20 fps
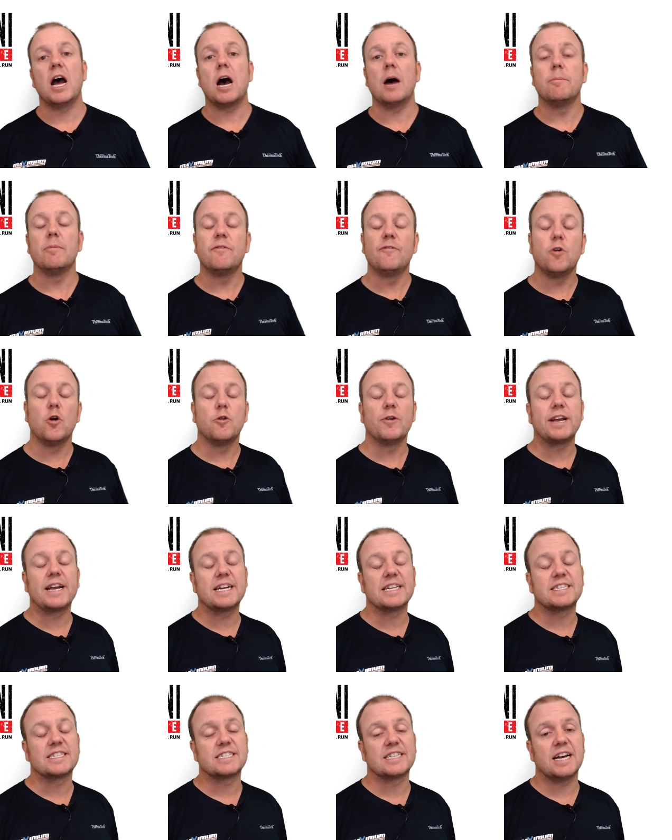Before we
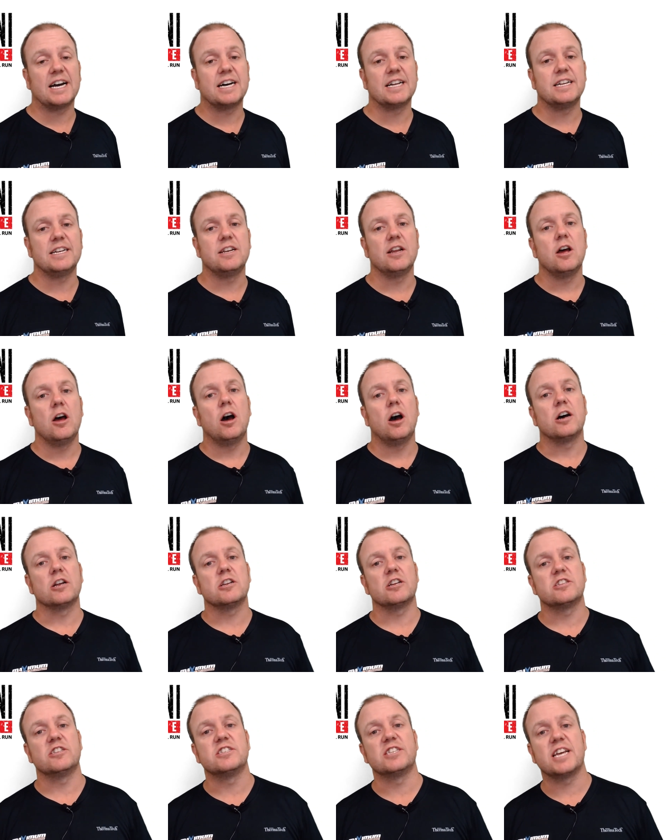get started, I'd
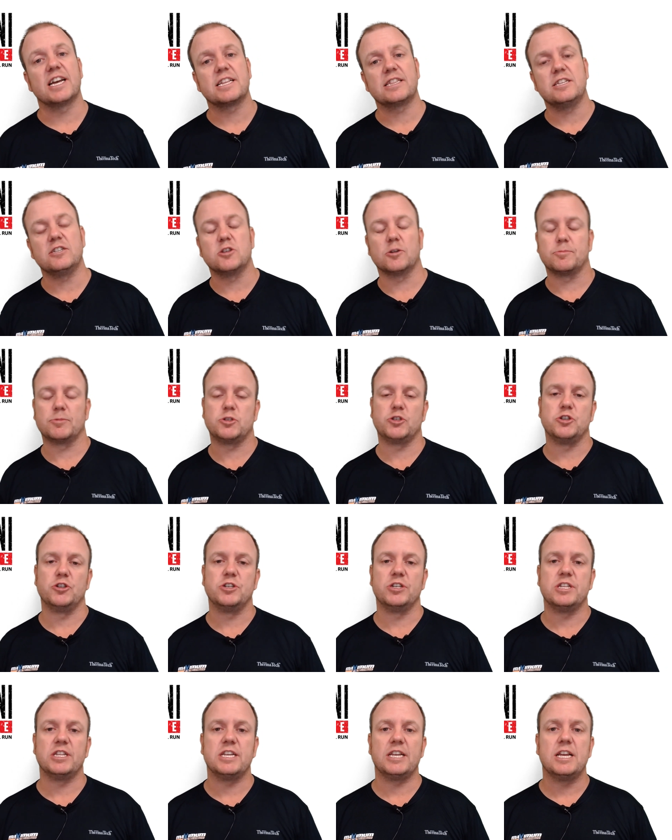like to take this
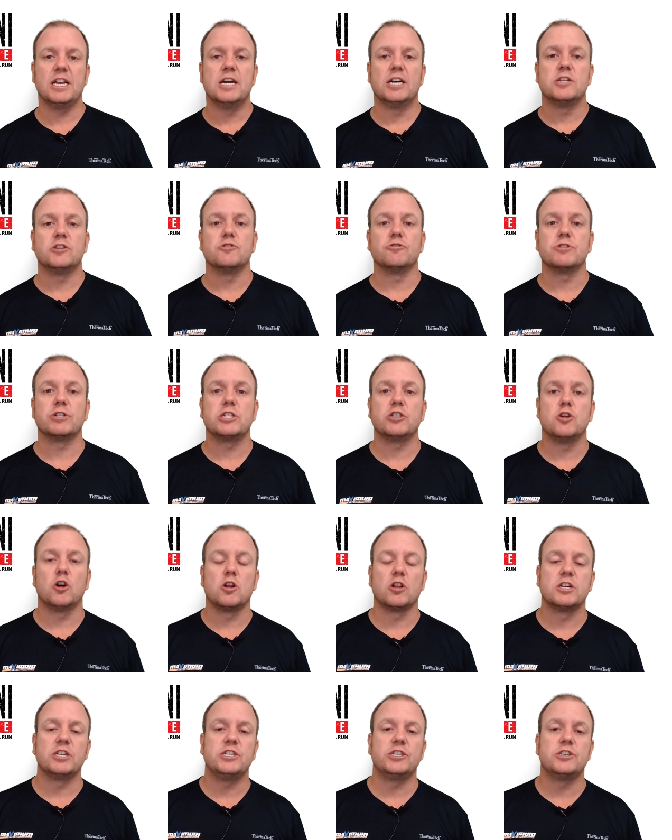opportunity to
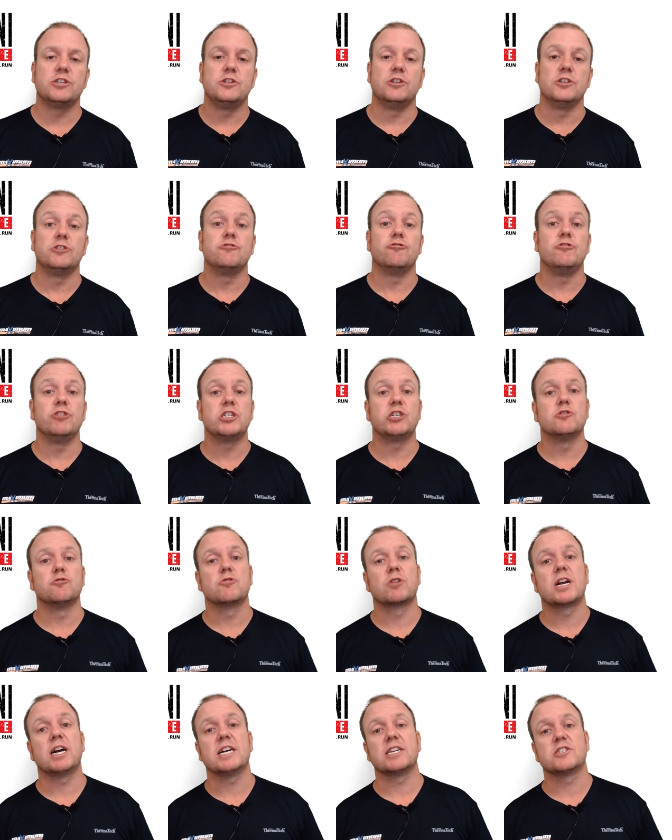acknowledge the traditional
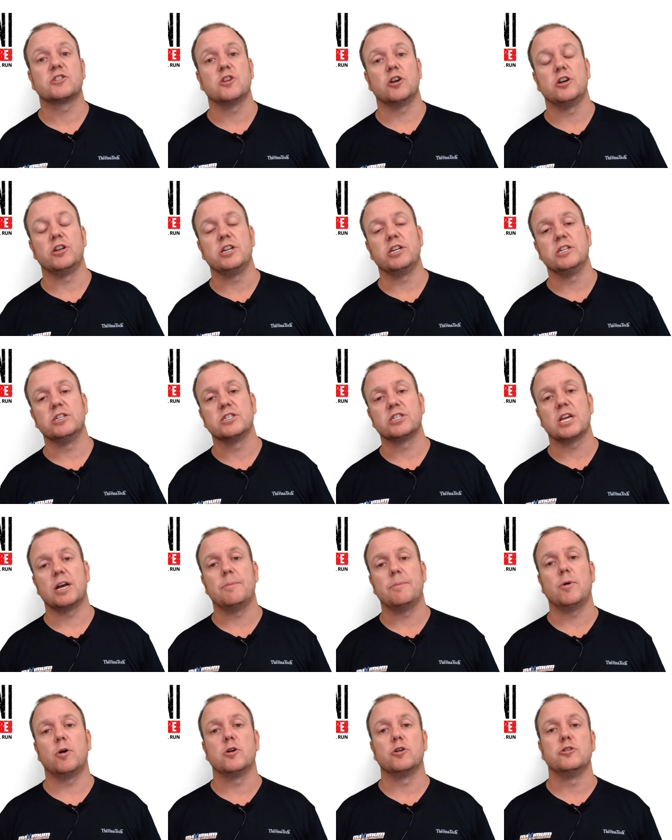custodians
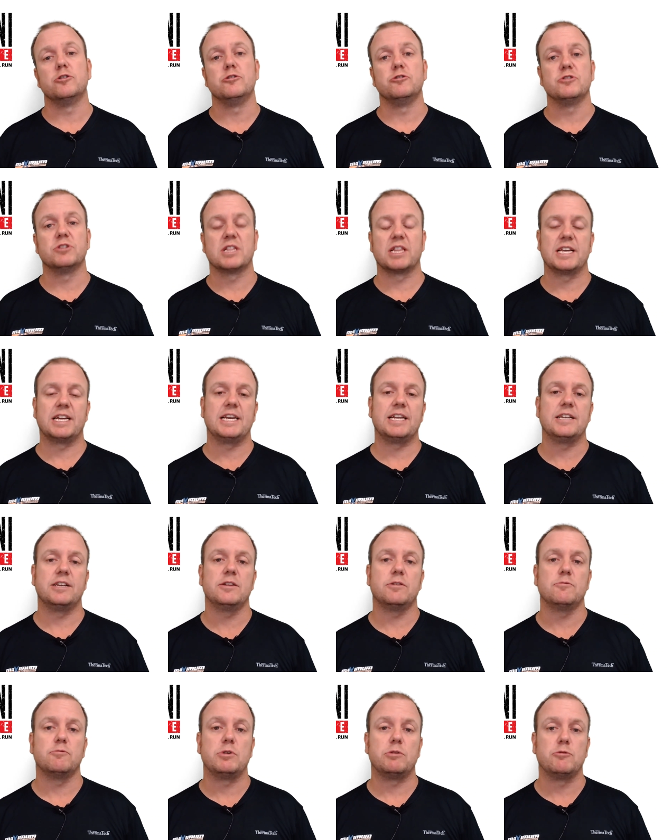upon whose land
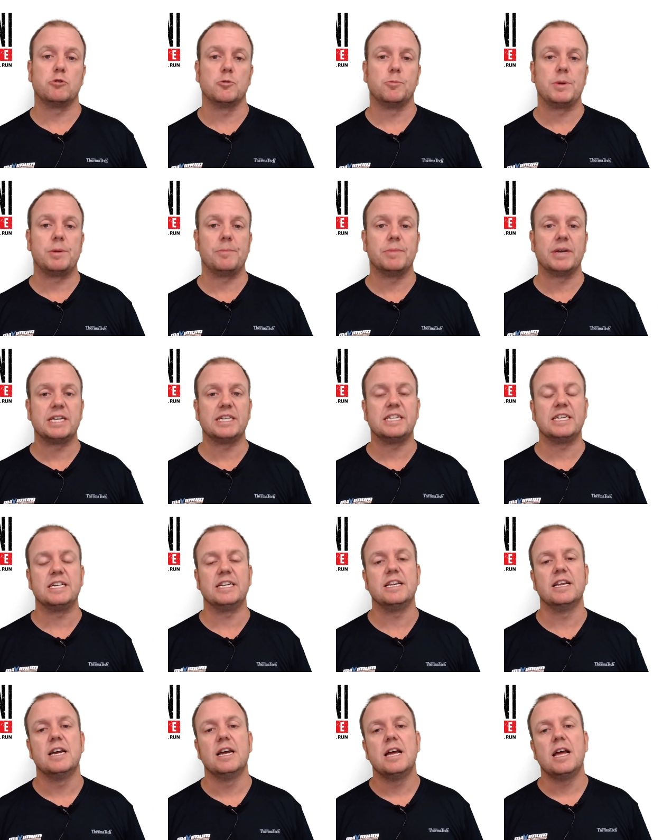we will be
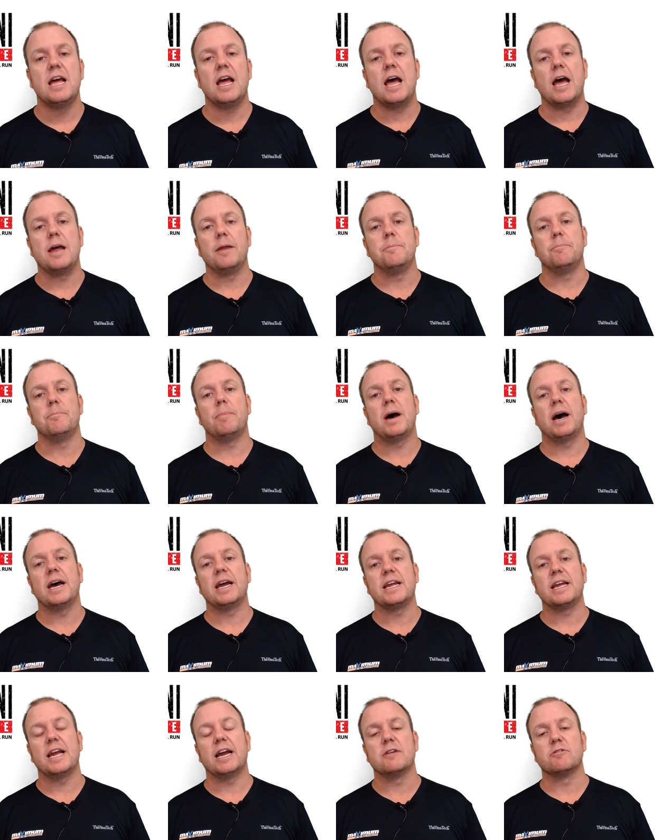meeting and
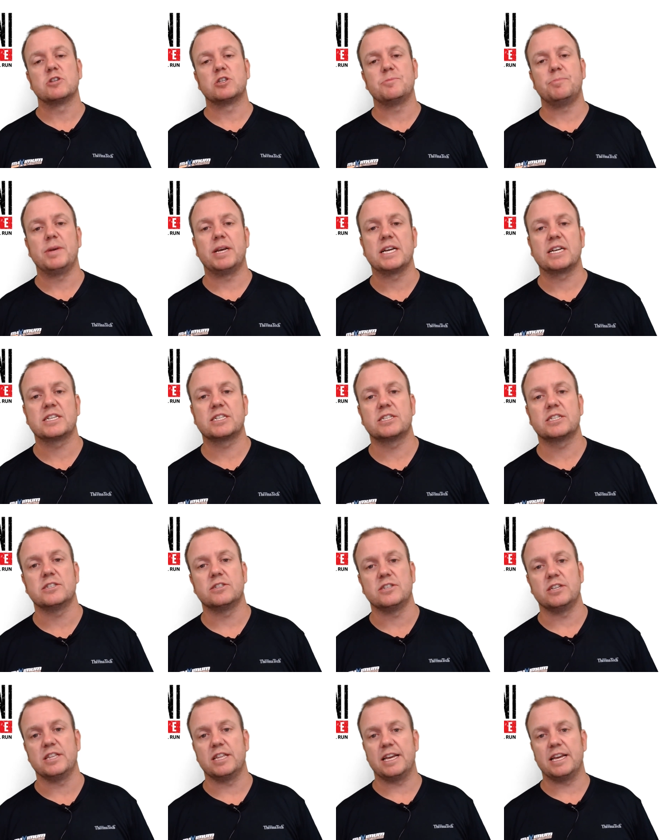pay our respects
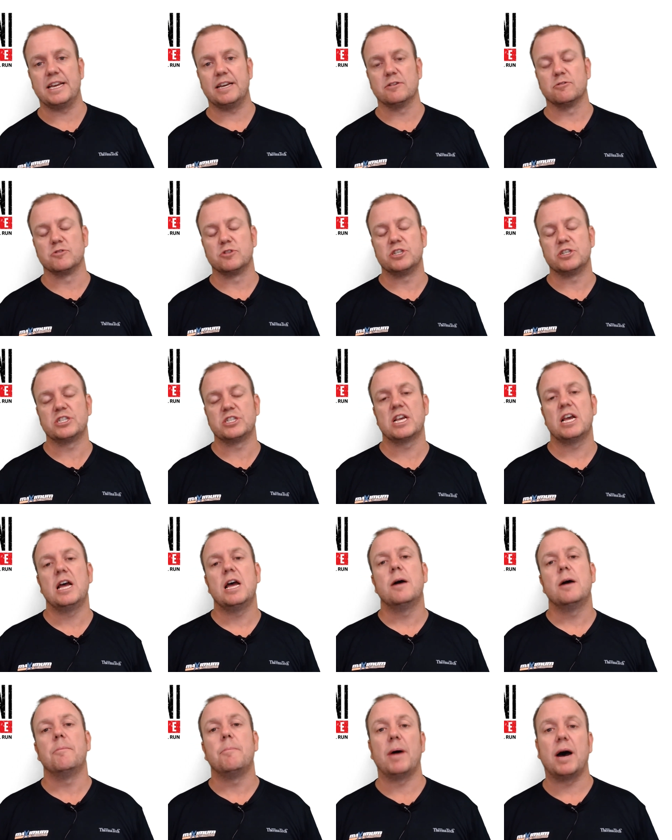to their elders
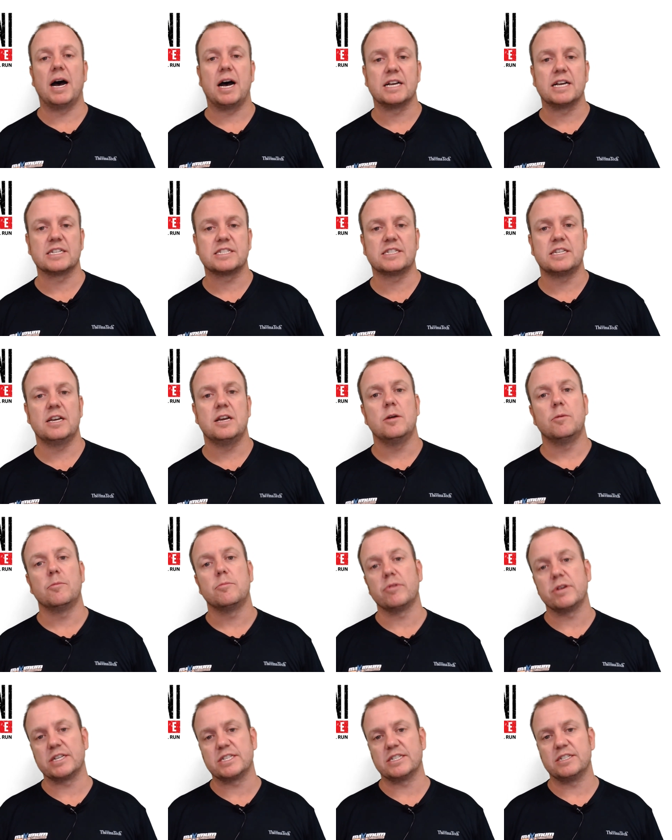past,
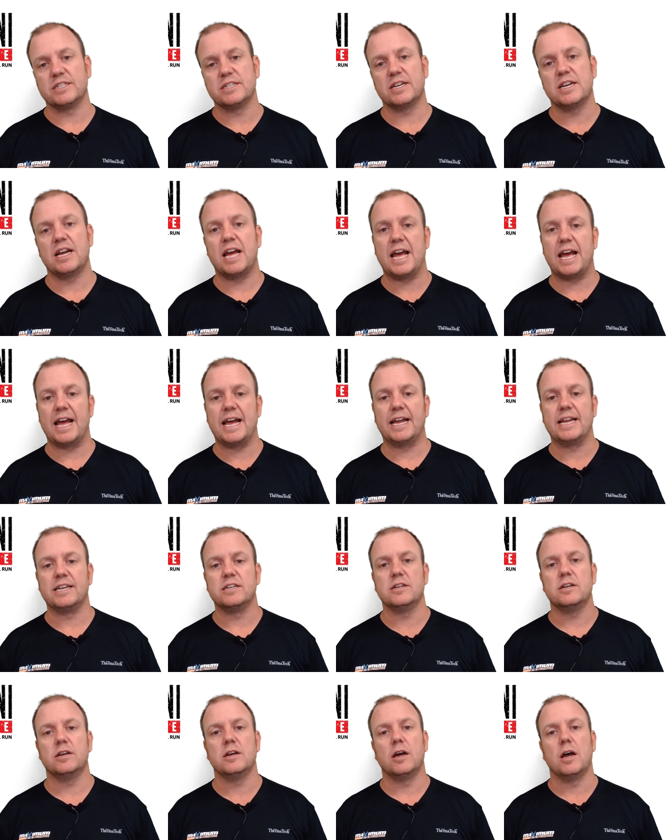present and
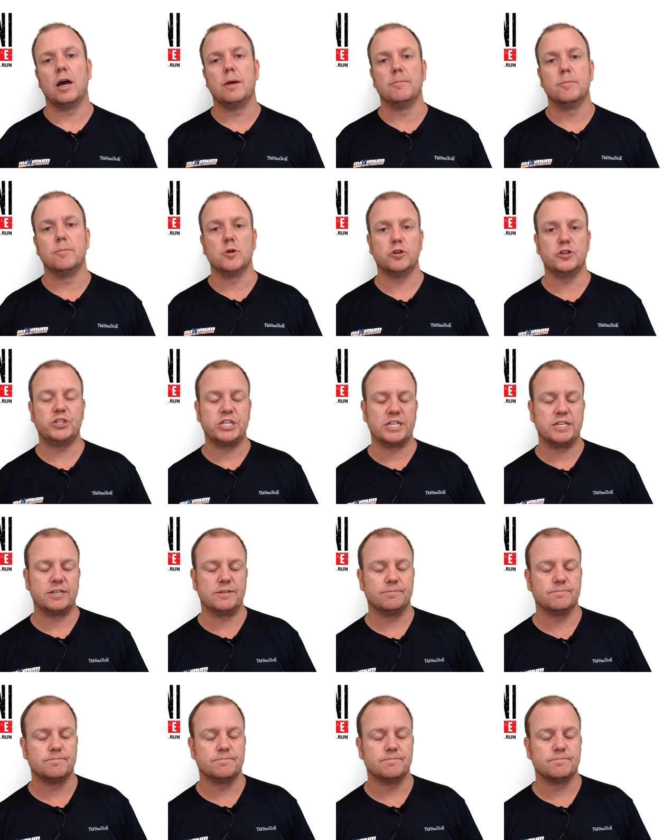emerging.